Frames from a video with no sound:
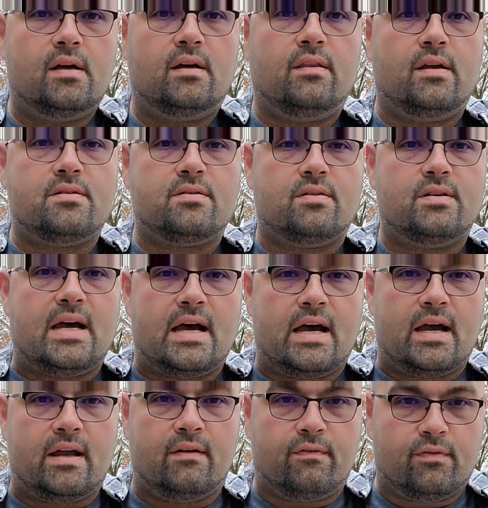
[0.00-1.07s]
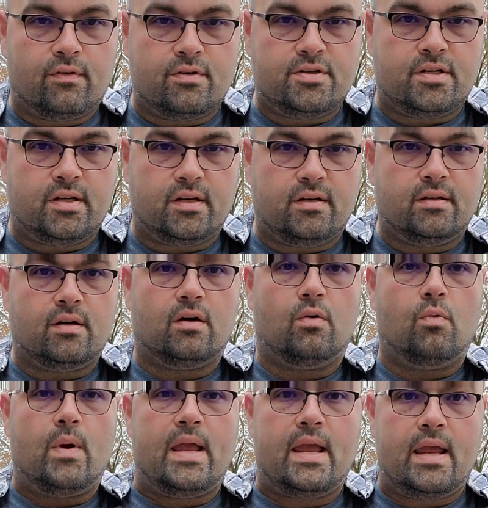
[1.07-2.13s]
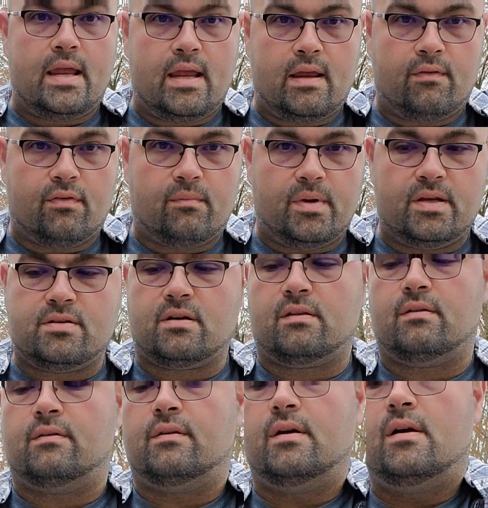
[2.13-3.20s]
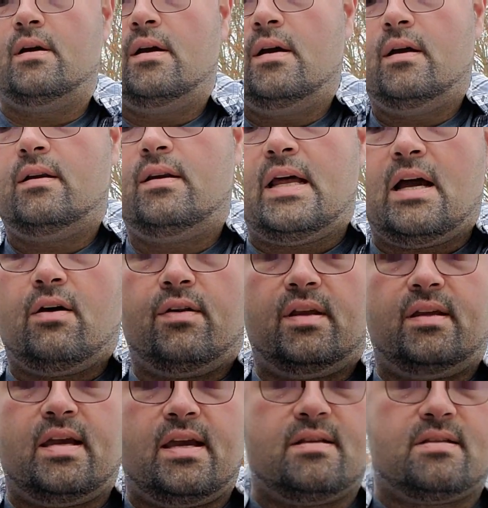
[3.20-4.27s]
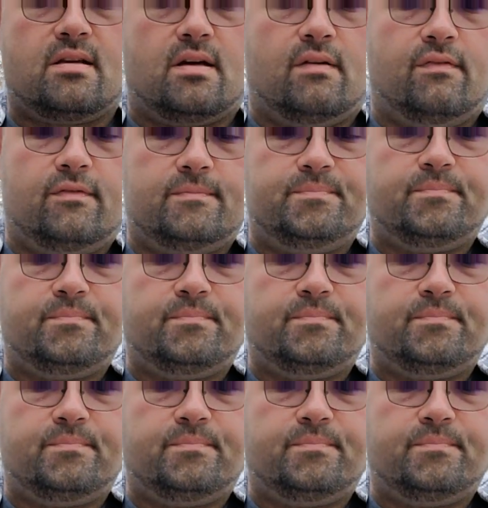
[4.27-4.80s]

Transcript: These are diverging away from each other. Now, in the case of